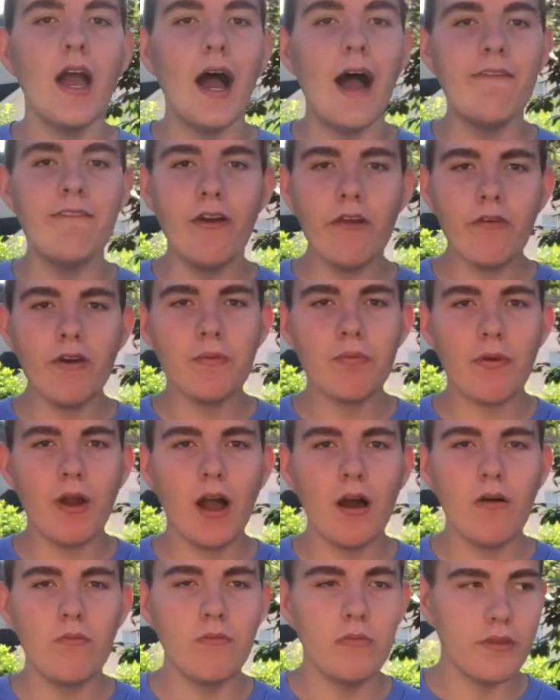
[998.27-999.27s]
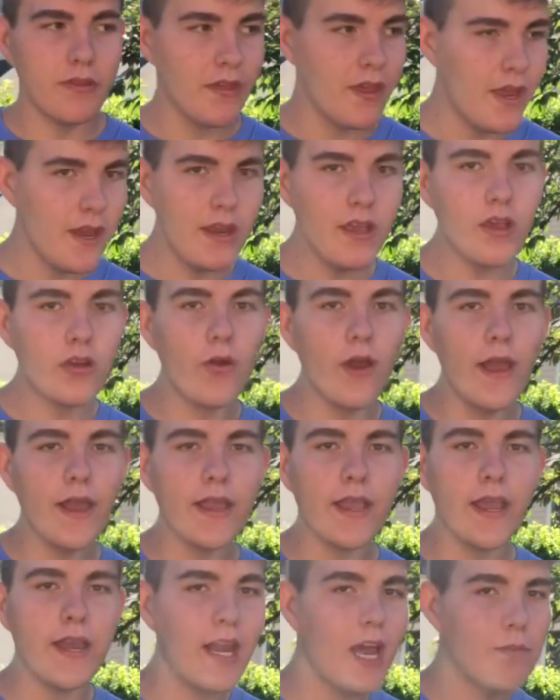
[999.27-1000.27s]
I've never had a problem with hitting a
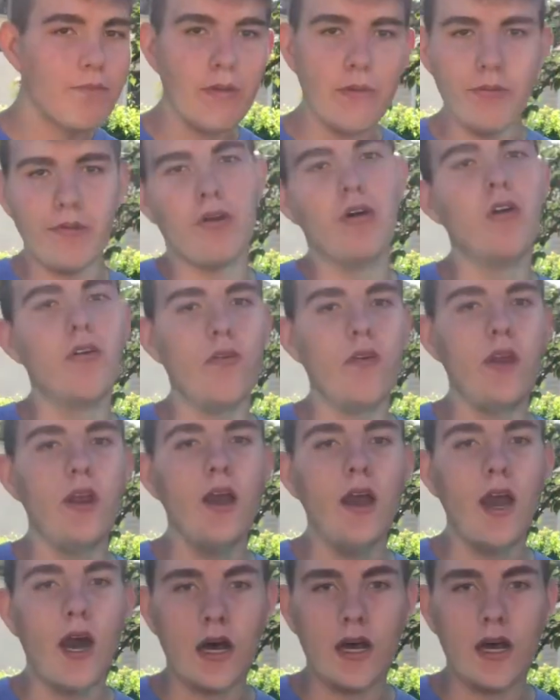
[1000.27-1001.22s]
crack and not being able to go over it.